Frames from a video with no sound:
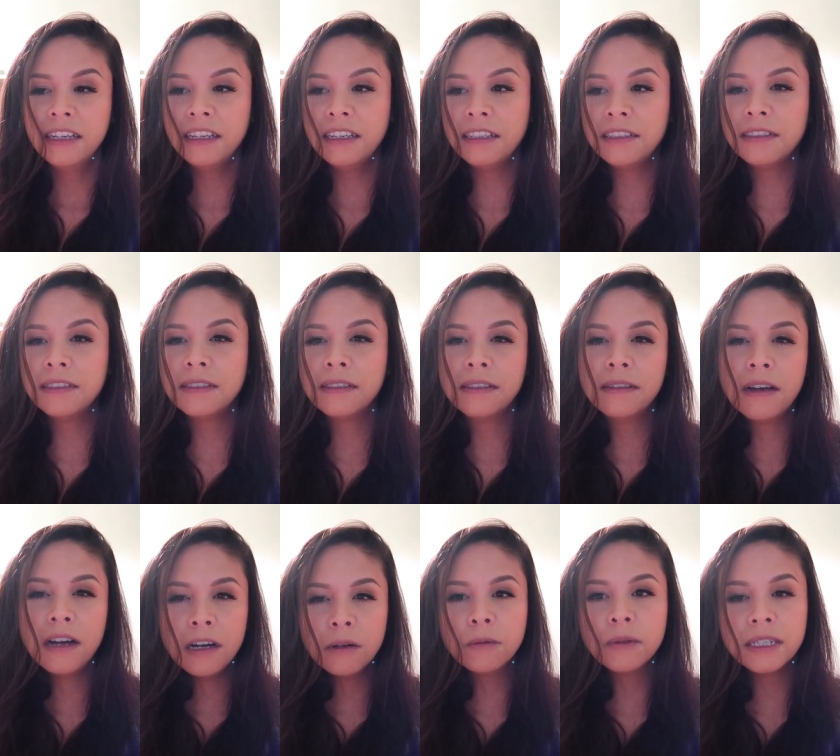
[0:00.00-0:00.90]
is to
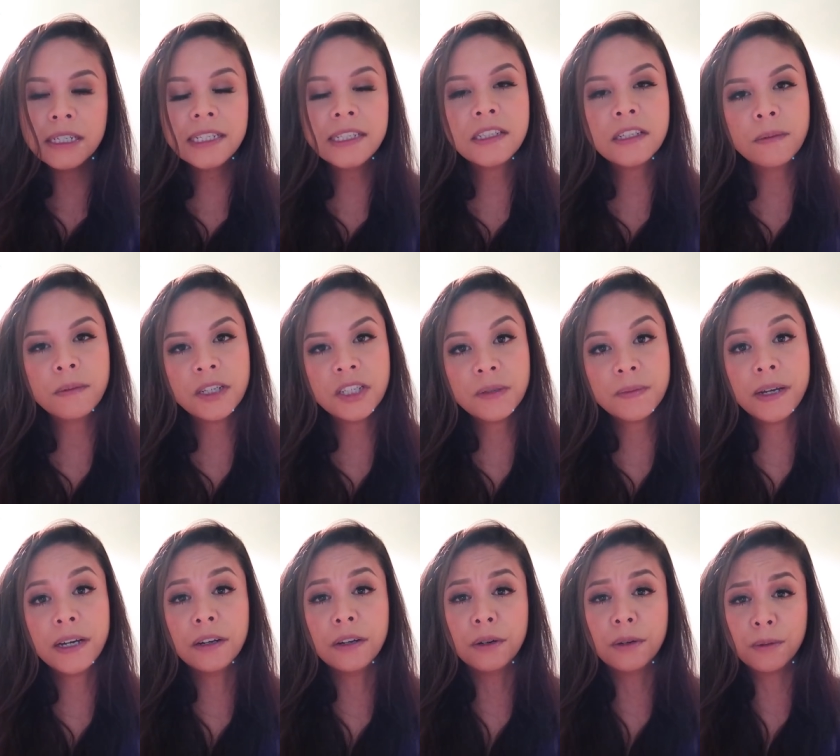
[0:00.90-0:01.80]
not worry so much
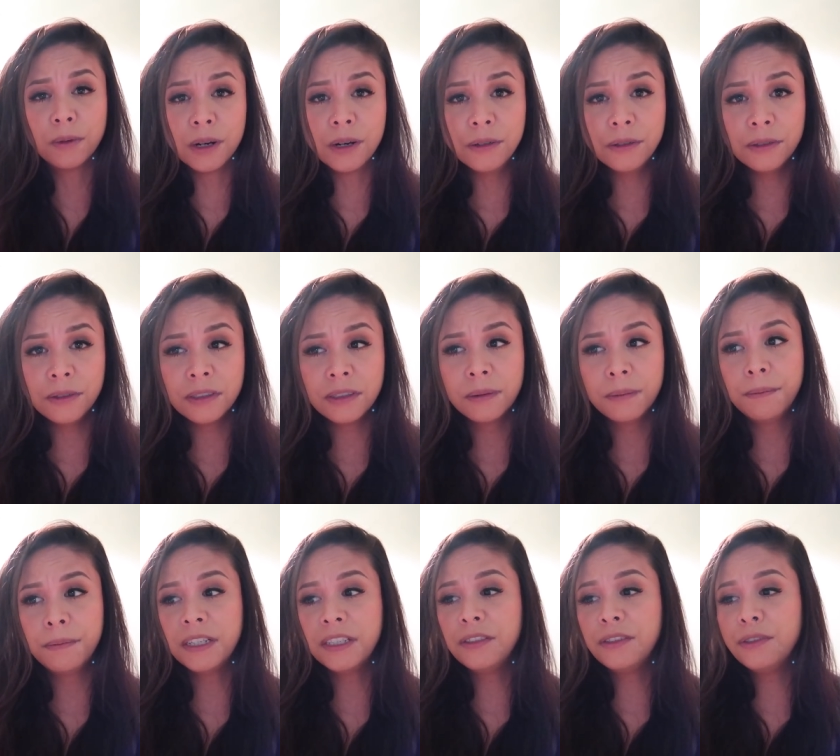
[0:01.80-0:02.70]
about growth,
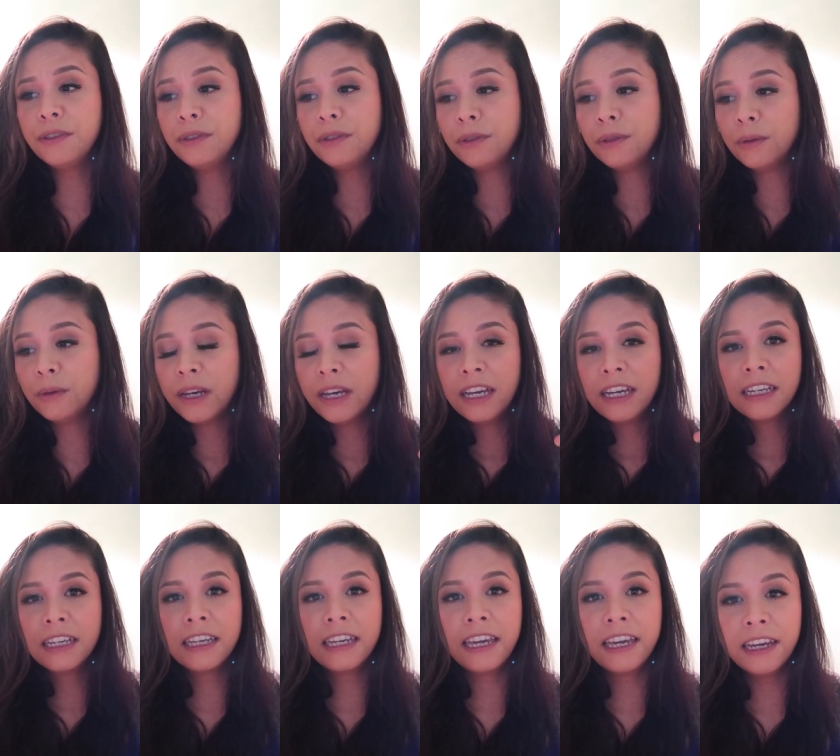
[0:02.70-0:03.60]
but to
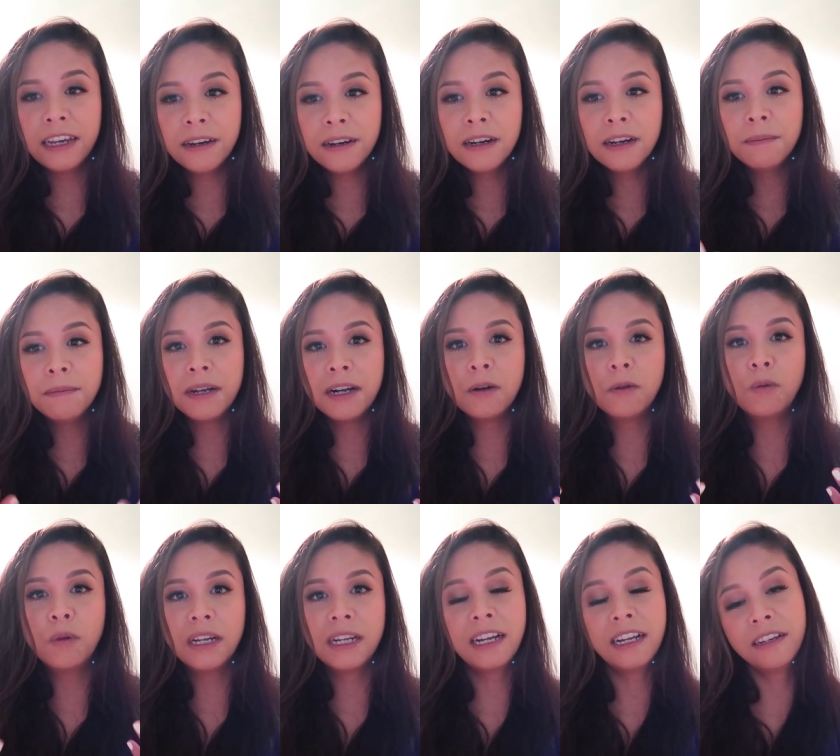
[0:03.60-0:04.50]
care about
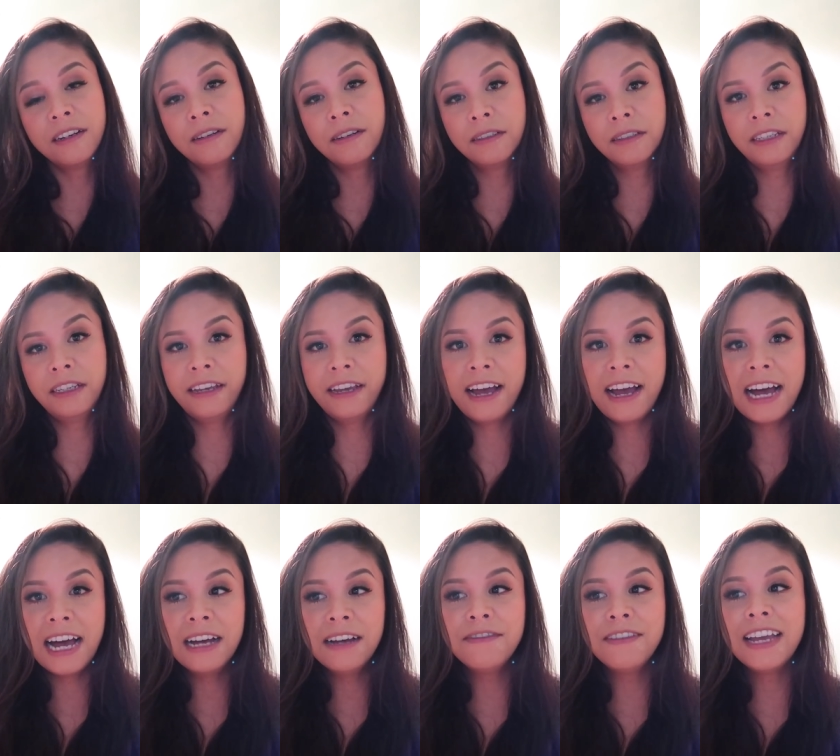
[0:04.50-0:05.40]
what I currently
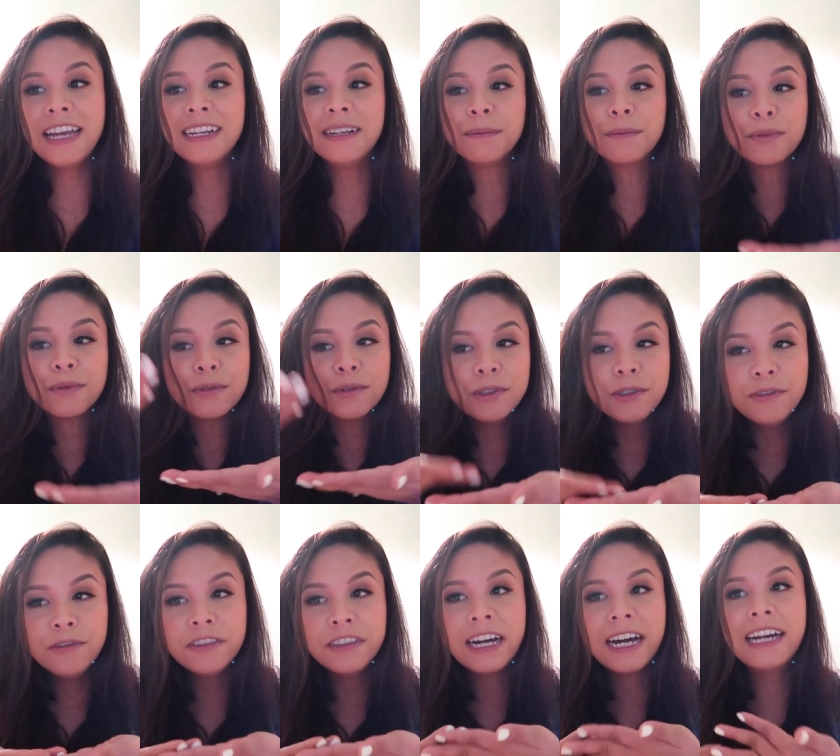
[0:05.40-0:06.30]
have and
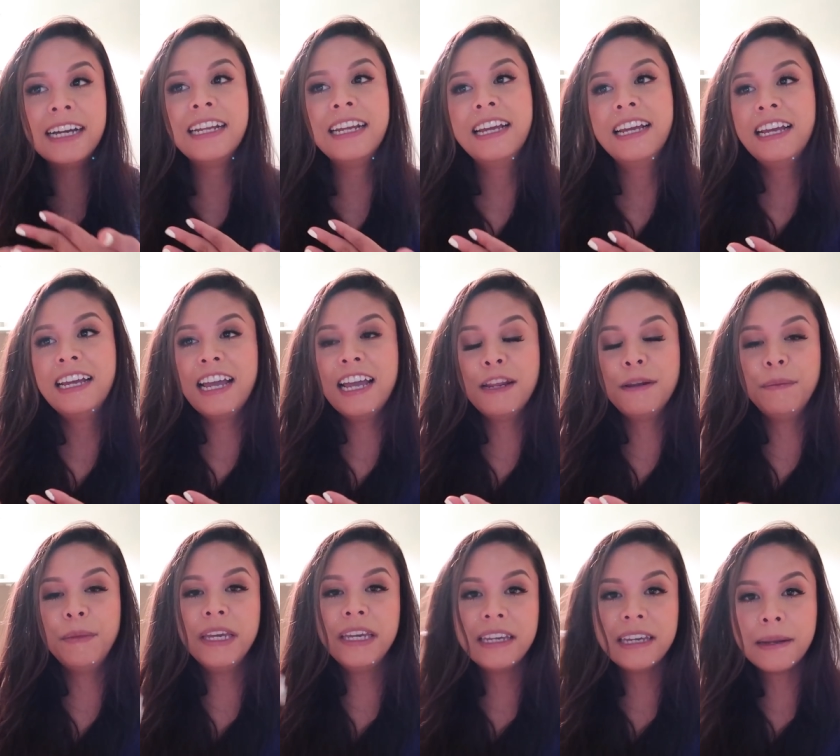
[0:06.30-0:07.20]
improve that
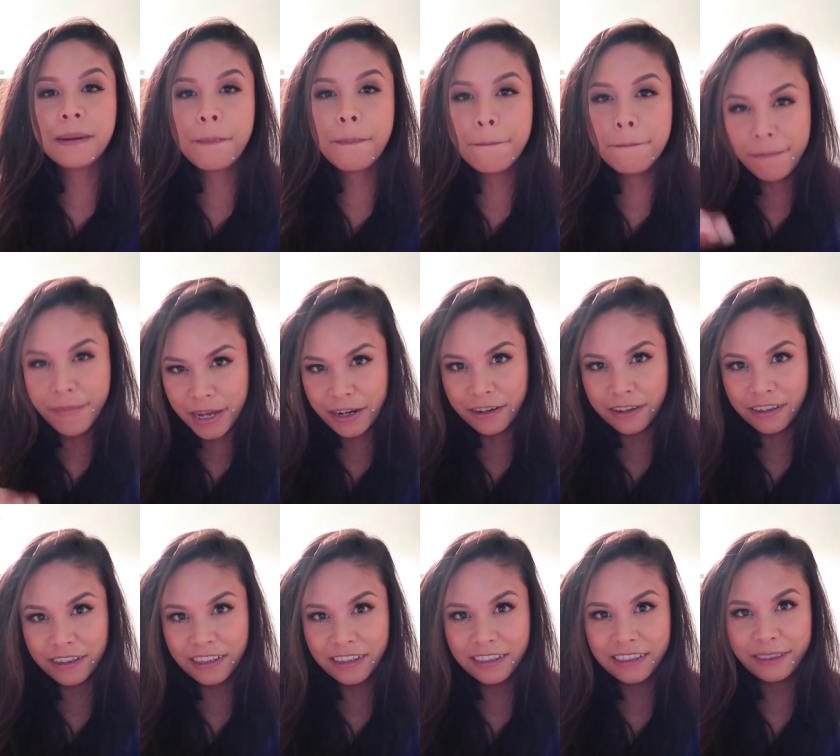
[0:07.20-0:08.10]
and make it better.